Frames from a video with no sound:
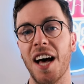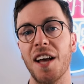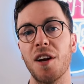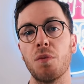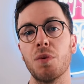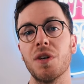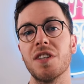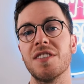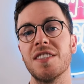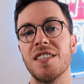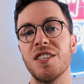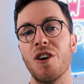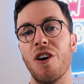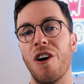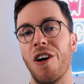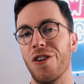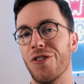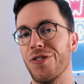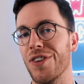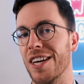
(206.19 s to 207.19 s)
And I will see
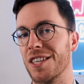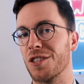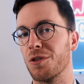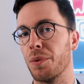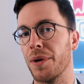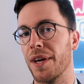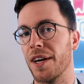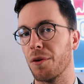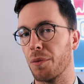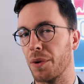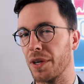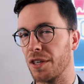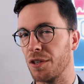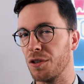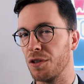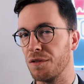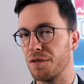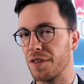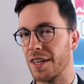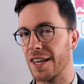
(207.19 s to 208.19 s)
you all next week with a
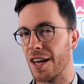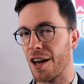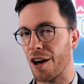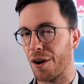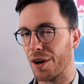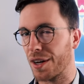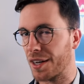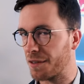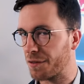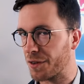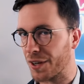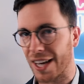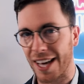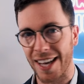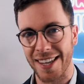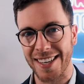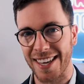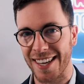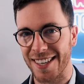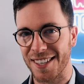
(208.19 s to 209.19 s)
new video. And if you
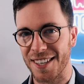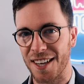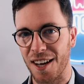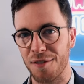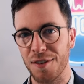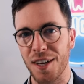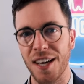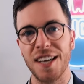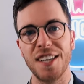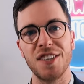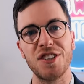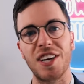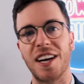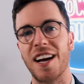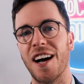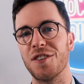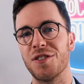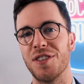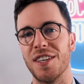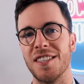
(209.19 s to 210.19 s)
can't get enough,
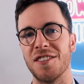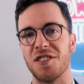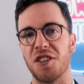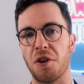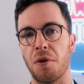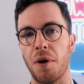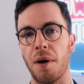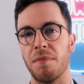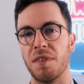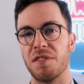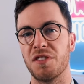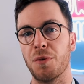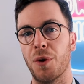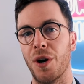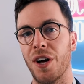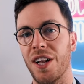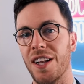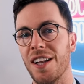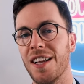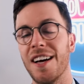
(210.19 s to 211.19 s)
check out the Instagram as
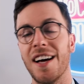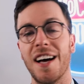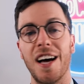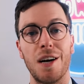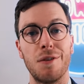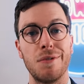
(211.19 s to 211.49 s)
well.